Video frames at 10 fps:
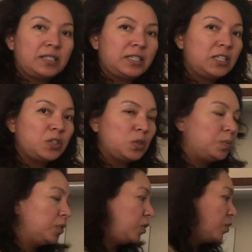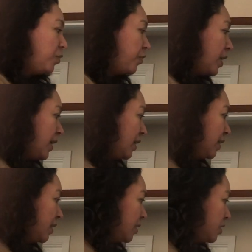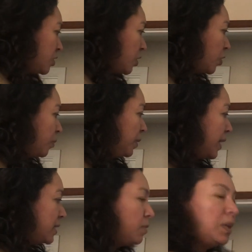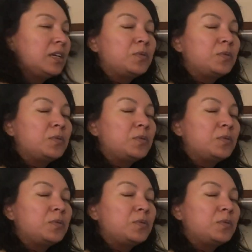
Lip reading: T-tubule you'll find the sarcoplasmic